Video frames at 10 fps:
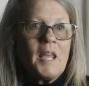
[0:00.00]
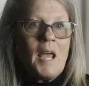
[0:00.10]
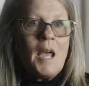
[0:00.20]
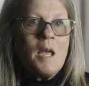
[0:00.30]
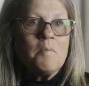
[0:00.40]
the
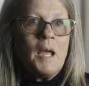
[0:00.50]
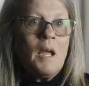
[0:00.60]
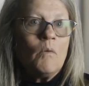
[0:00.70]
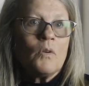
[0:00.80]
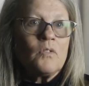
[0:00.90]
medical field,
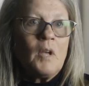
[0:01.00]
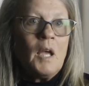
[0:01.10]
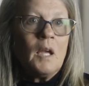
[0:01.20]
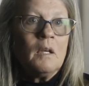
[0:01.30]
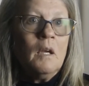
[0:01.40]

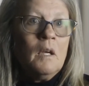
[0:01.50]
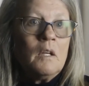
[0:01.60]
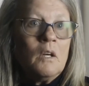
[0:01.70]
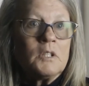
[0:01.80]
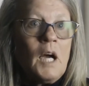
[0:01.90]
everyone who's
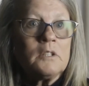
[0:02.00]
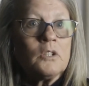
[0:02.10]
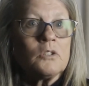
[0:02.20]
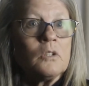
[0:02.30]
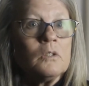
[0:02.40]
exposing these
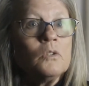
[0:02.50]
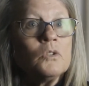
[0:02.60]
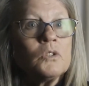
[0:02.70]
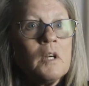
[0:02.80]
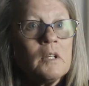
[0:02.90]
systems,
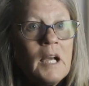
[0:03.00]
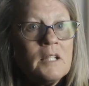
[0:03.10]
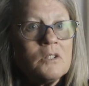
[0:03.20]
all of